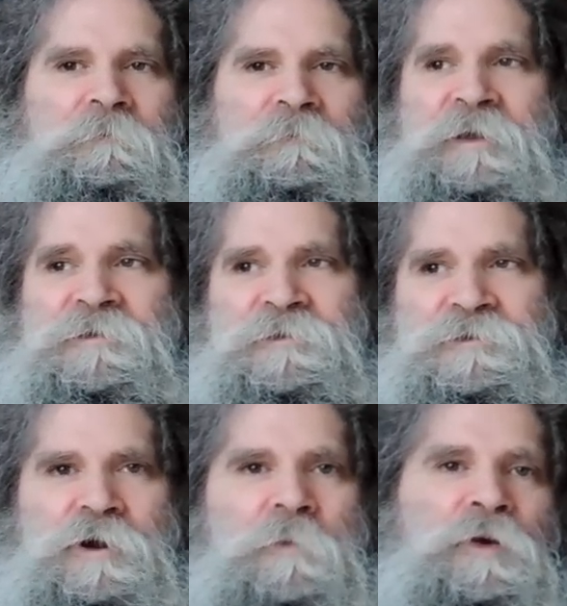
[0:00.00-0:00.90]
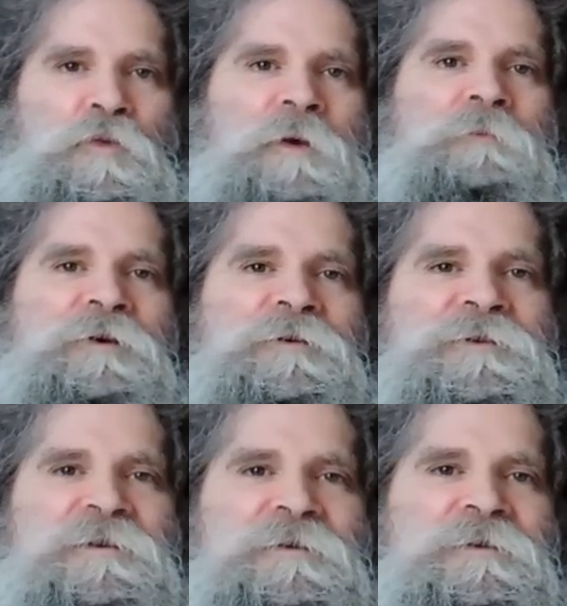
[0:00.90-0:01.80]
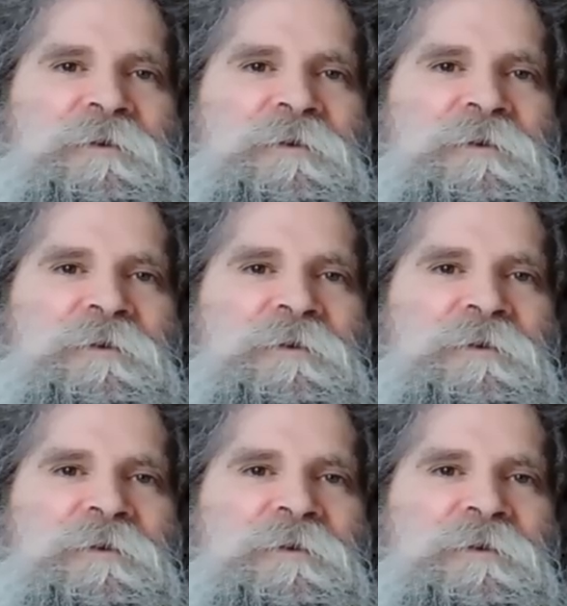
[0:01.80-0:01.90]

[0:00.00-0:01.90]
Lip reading: message helping one person.